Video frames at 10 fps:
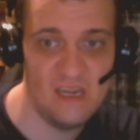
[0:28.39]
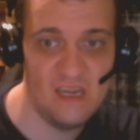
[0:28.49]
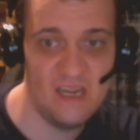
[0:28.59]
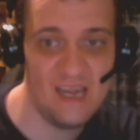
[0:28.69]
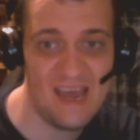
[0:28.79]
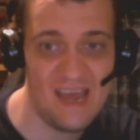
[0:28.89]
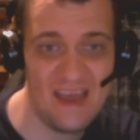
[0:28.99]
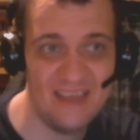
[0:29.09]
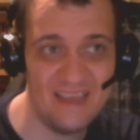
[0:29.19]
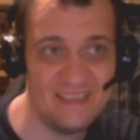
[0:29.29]
Yeah,
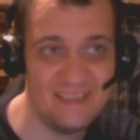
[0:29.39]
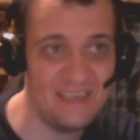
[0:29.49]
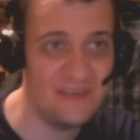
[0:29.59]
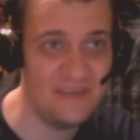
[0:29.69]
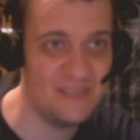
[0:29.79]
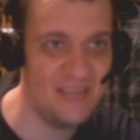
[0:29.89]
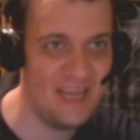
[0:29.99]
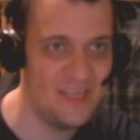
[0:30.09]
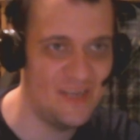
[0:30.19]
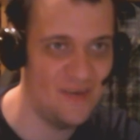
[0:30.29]
it sounds
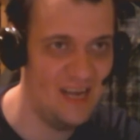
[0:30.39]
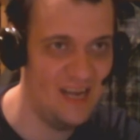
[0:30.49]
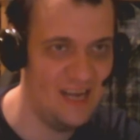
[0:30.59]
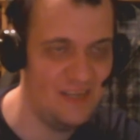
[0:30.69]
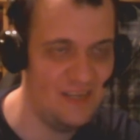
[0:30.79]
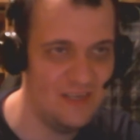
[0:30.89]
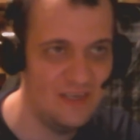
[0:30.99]
like Twilight.